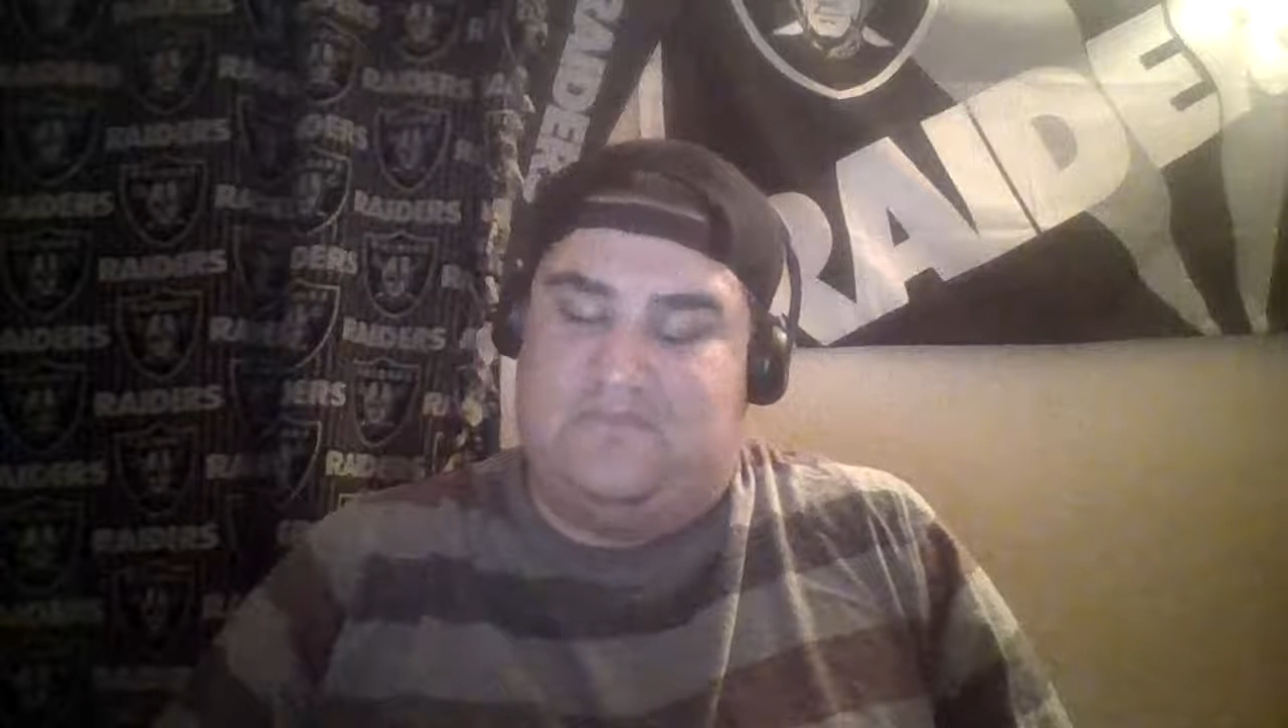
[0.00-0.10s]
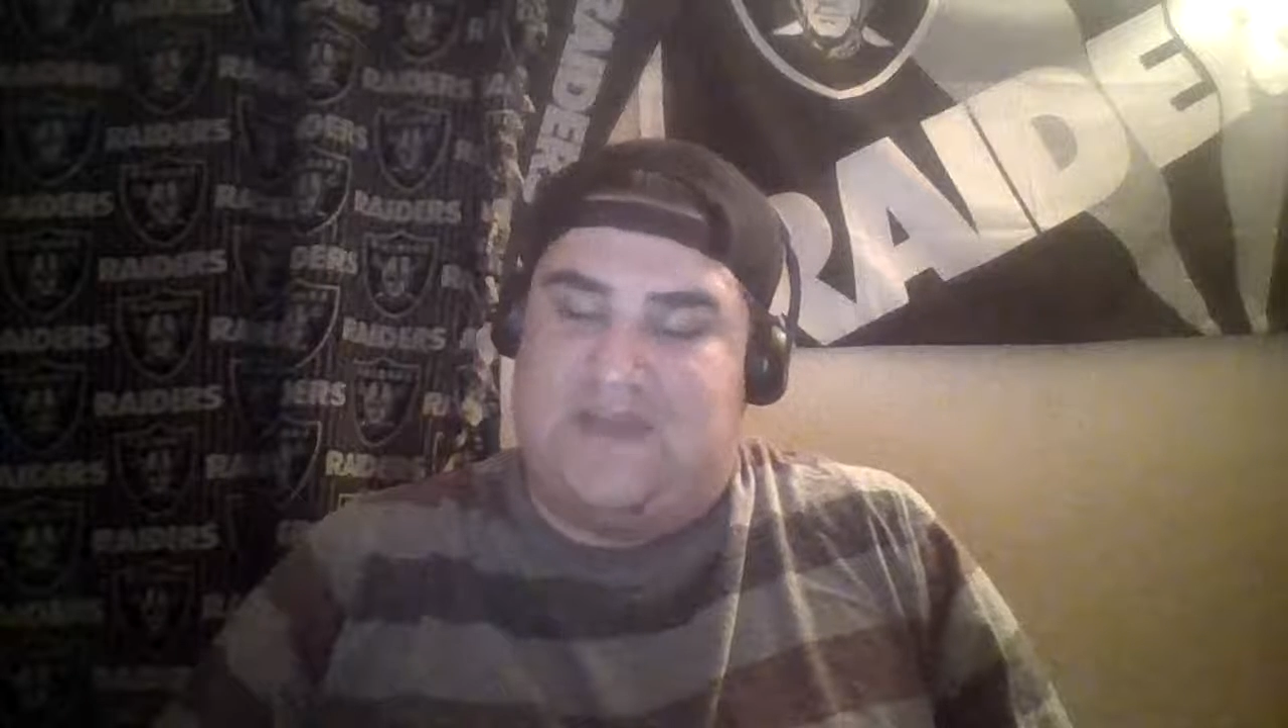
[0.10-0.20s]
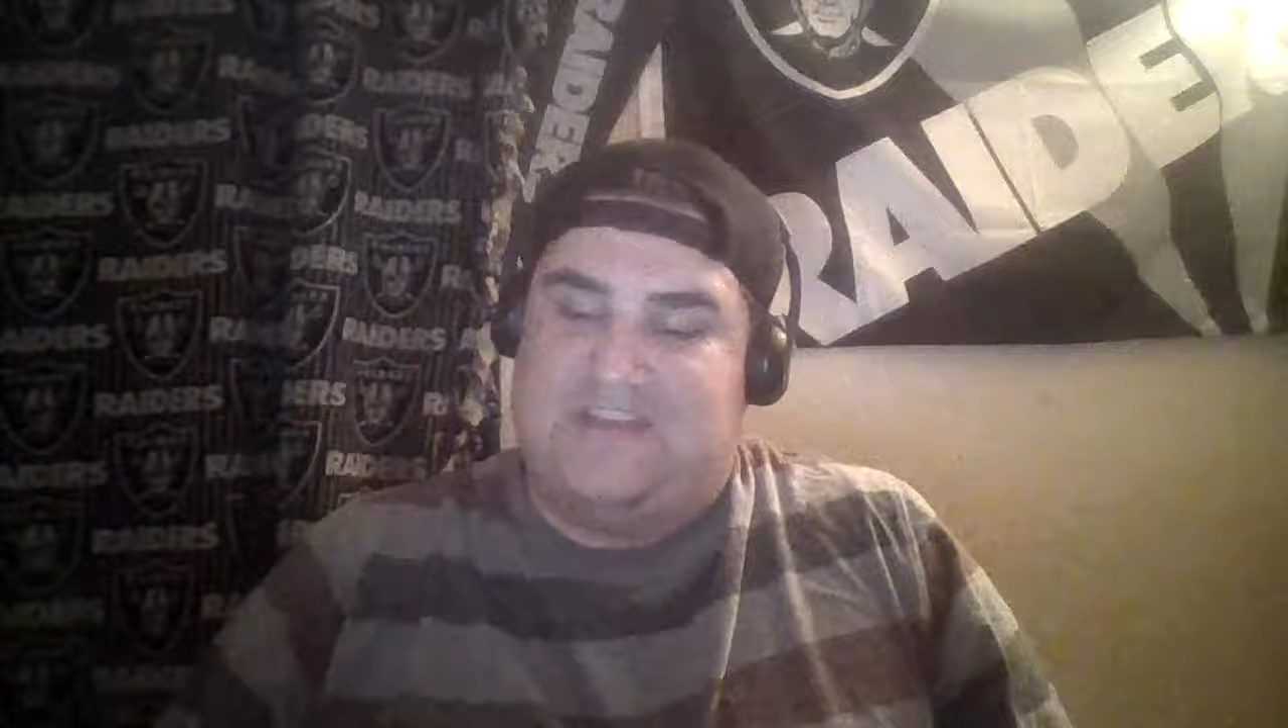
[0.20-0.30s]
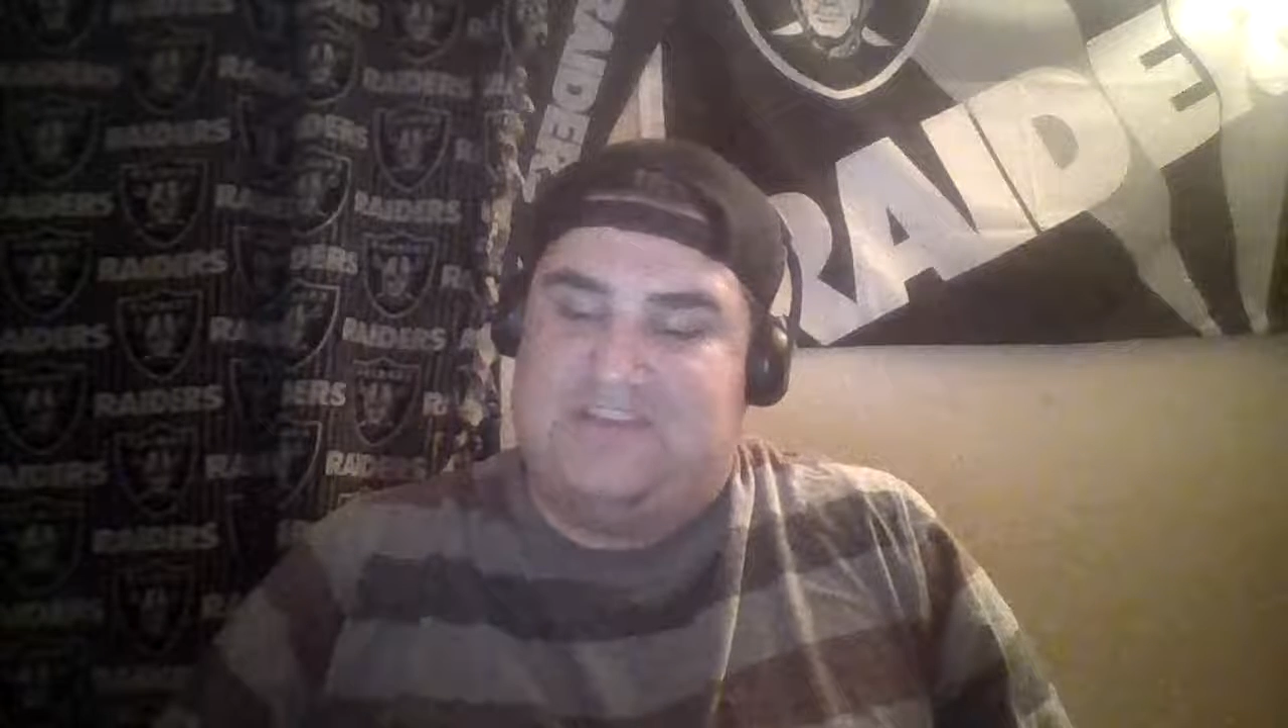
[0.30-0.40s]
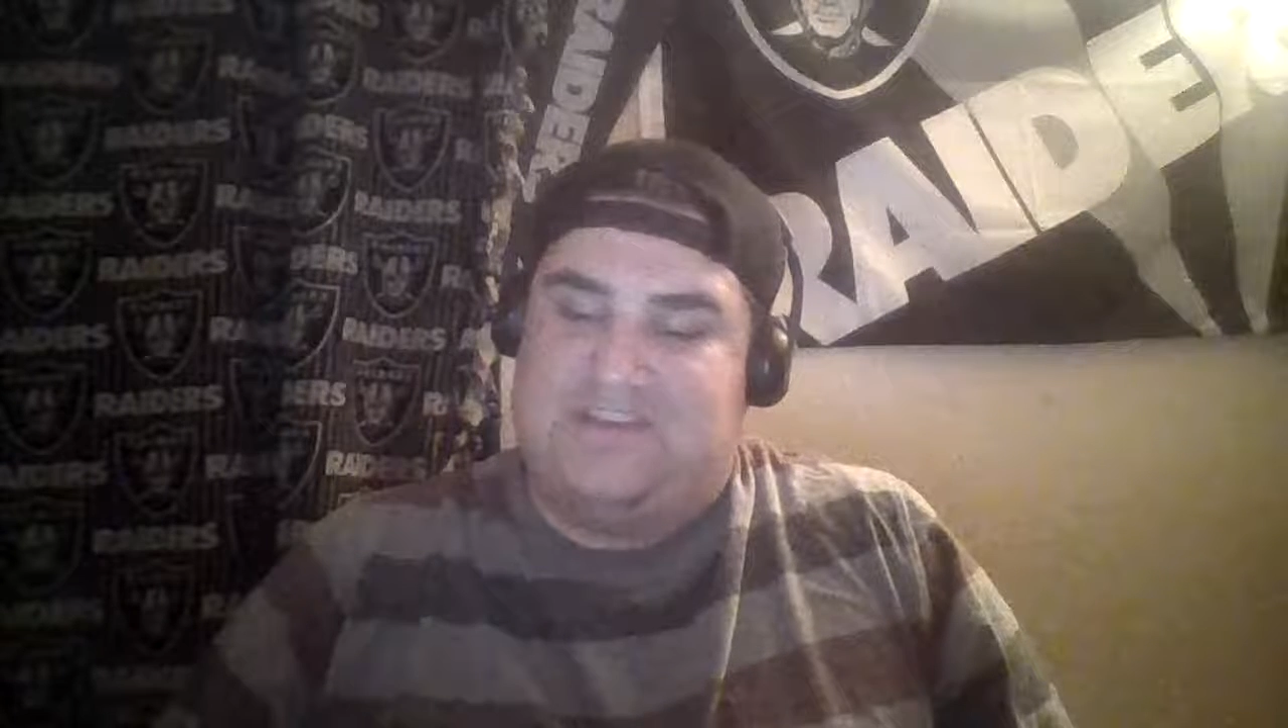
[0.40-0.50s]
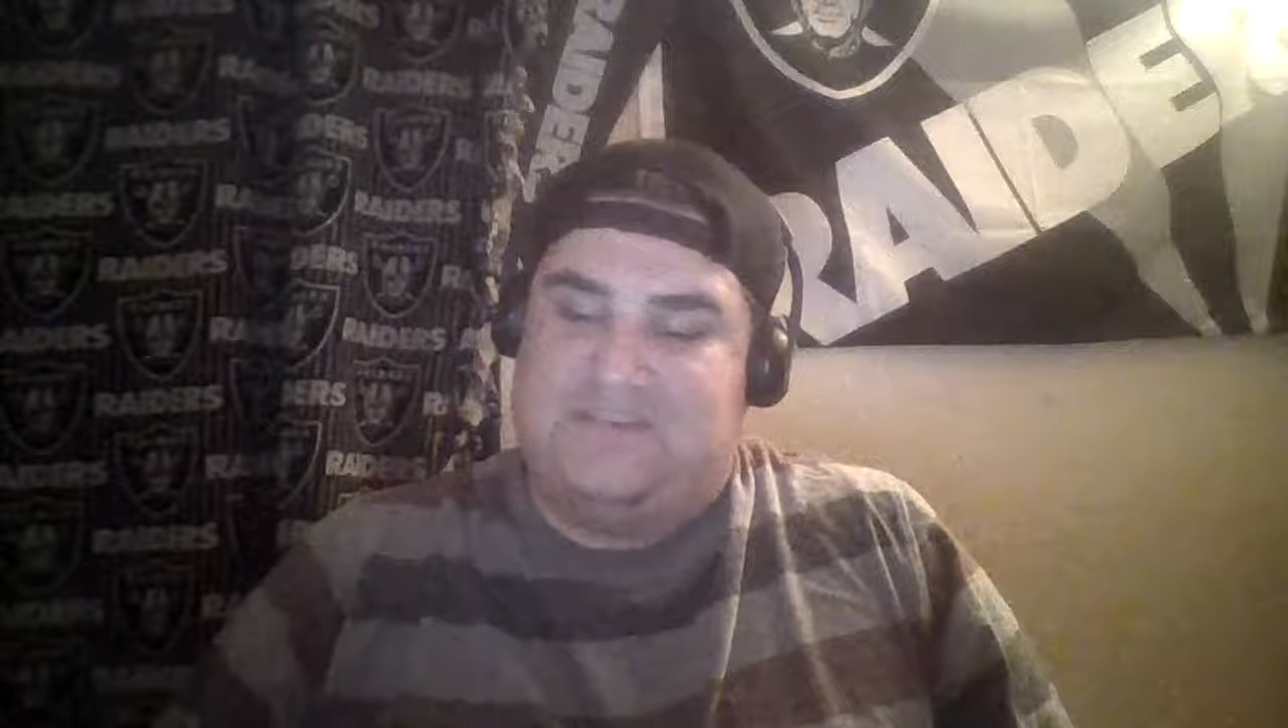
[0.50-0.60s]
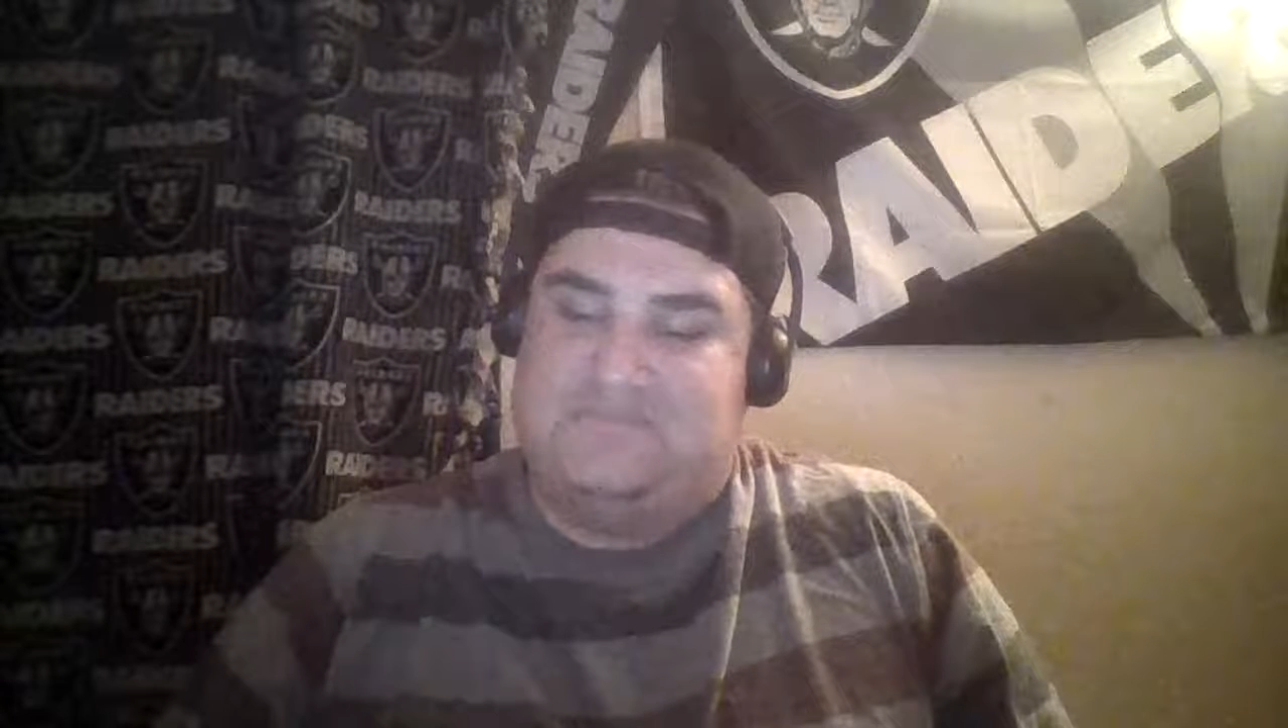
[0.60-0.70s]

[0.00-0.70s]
Magic